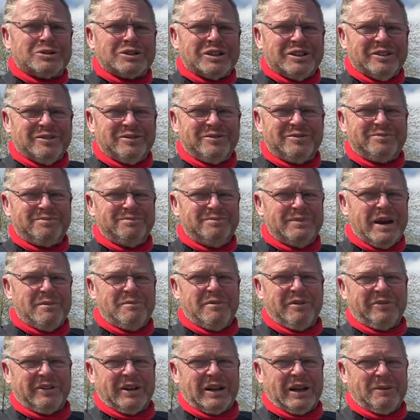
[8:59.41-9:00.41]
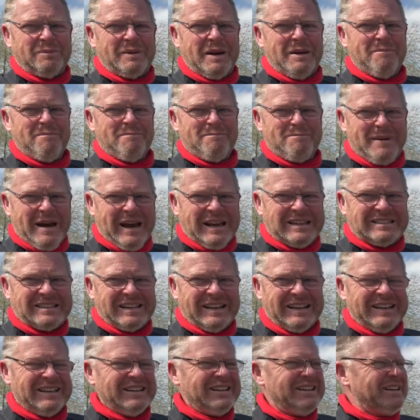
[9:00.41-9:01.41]
of made me feel a bit
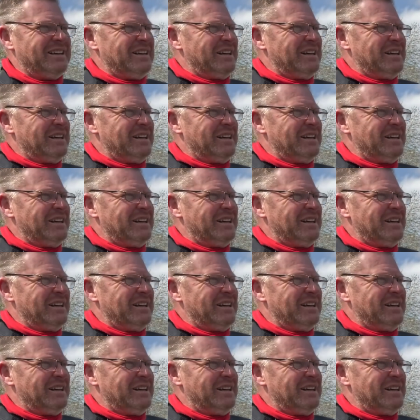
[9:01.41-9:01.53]
better